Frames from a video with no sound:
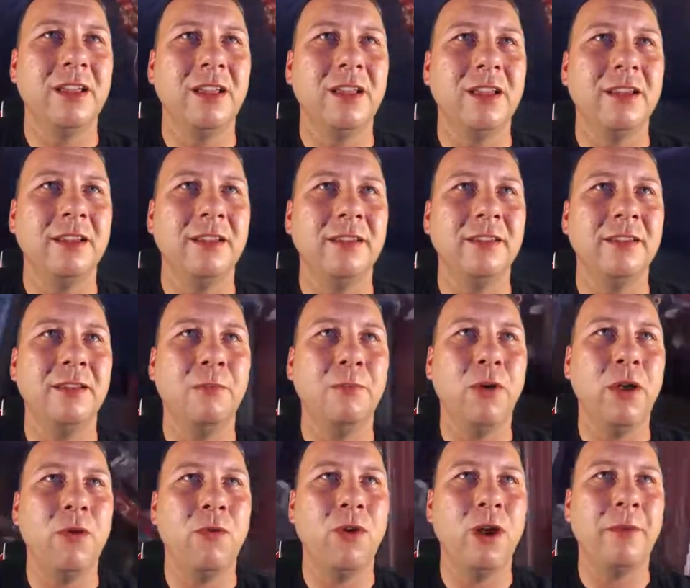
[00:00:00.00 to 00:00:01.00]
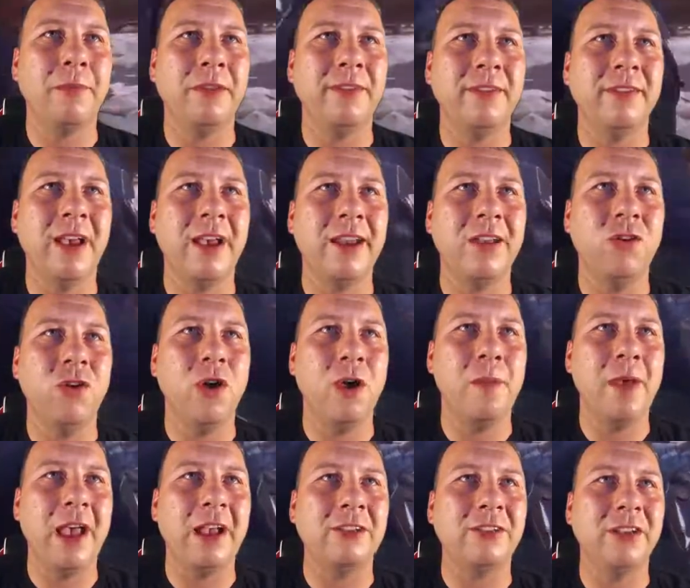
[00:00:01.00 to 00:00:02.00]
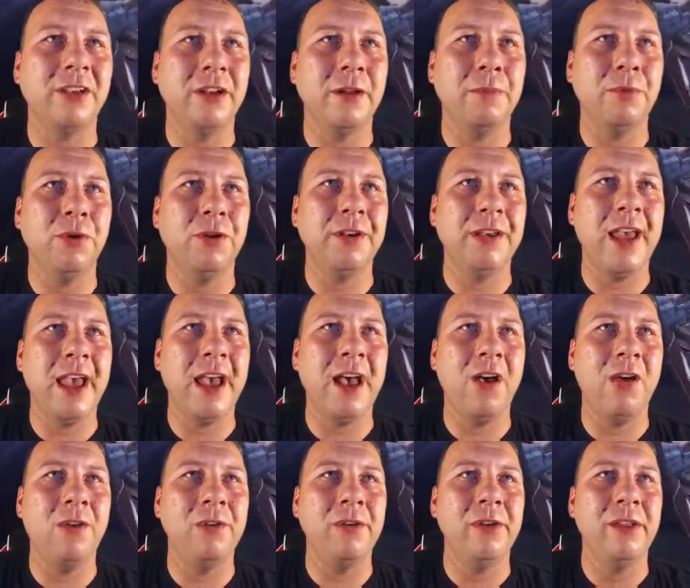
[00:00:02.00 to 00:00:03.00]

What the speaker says: This is the point where I'm deciding who I'm actually going to put down.